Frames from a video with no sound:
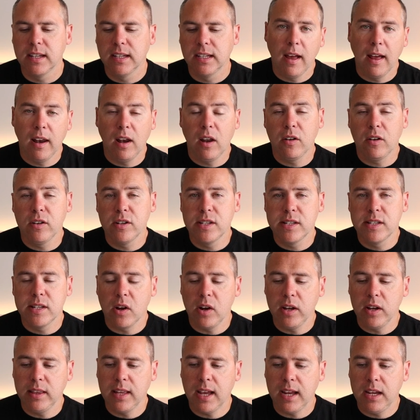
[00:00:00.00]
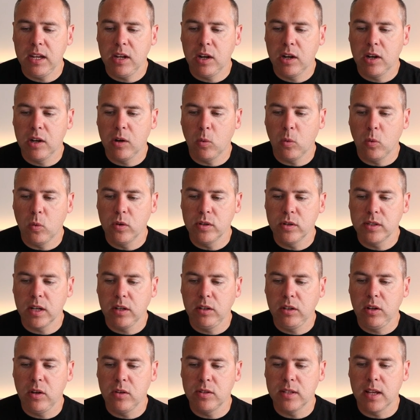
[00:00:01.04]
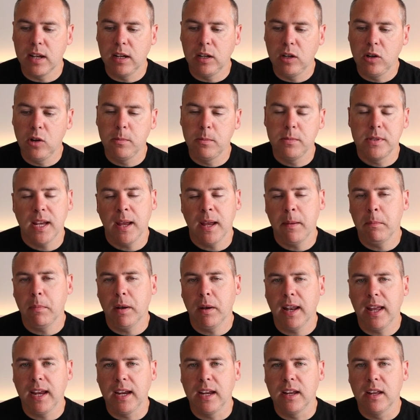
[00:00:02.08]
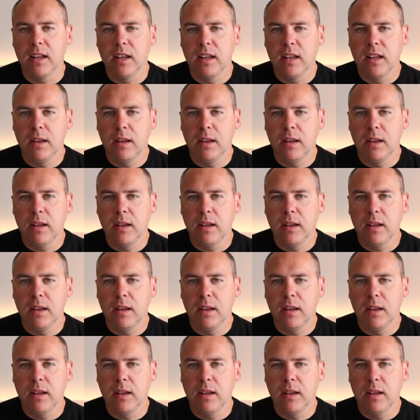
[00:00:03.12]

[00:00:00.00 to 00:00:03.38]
Alongside that, you can also use a Loop template,